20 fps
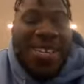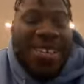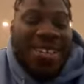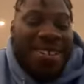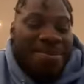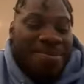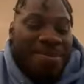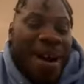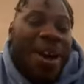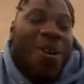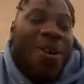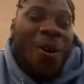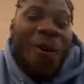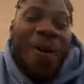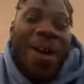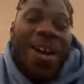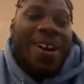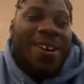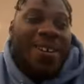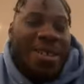to, my goal
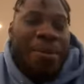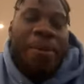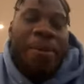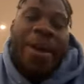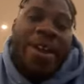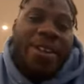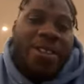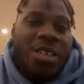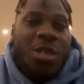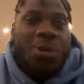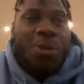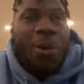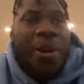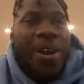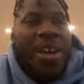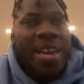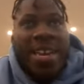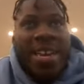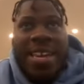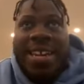right now is to play in the
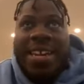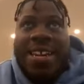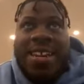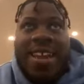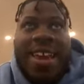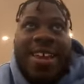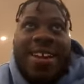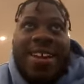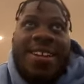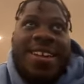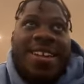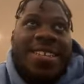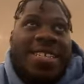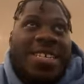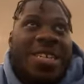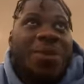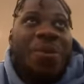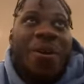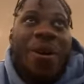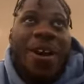spring and
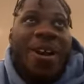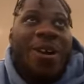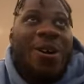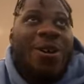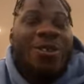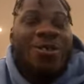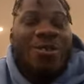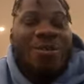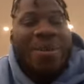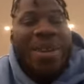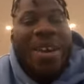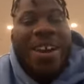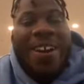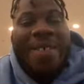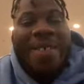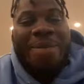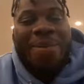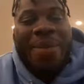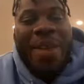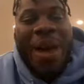see where it goes from
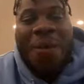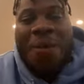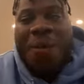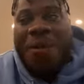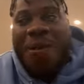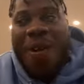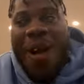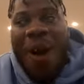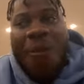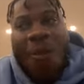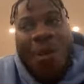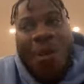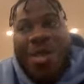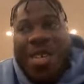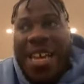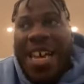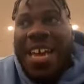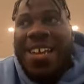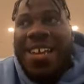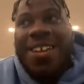there. I won't
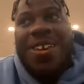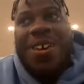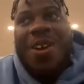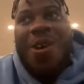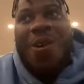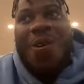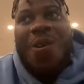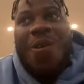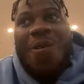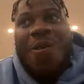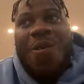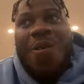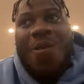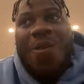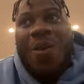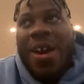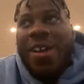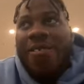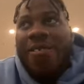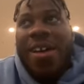say,
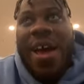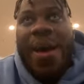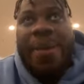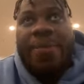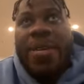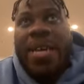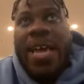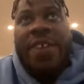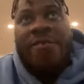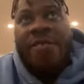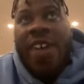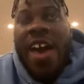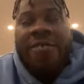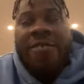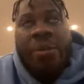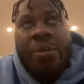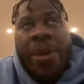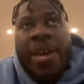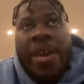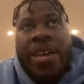whatever happens, if I have
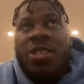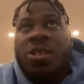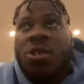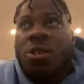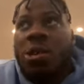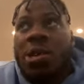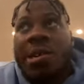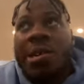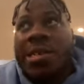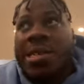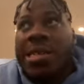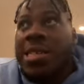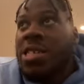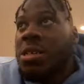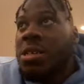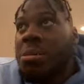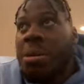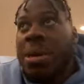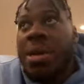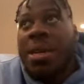to play 2 years in the
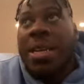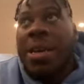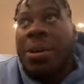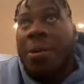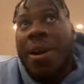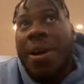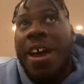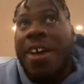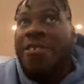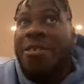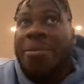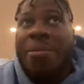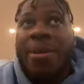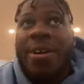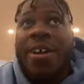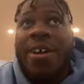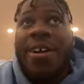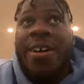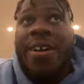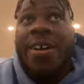spring league, whatever.
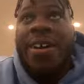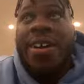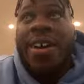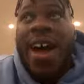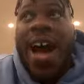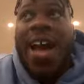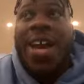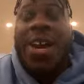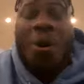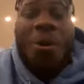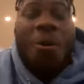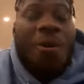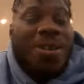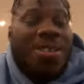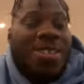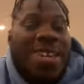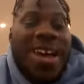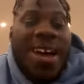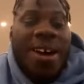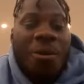But I know
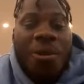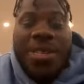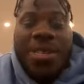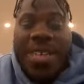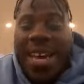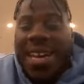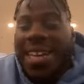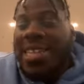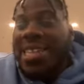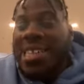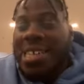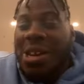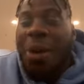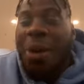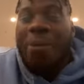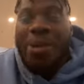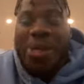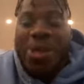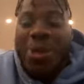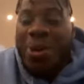once I get this
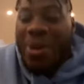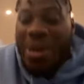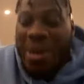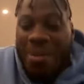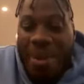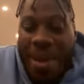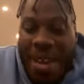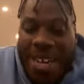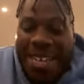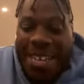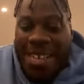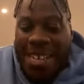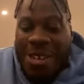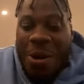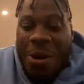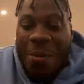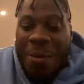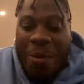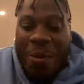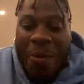opportunity, man, it's
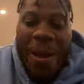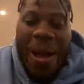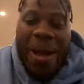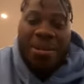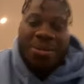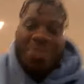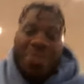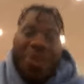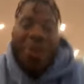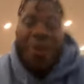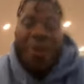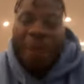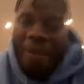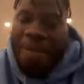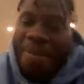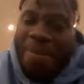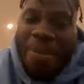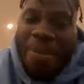gonna be wrapped, bro.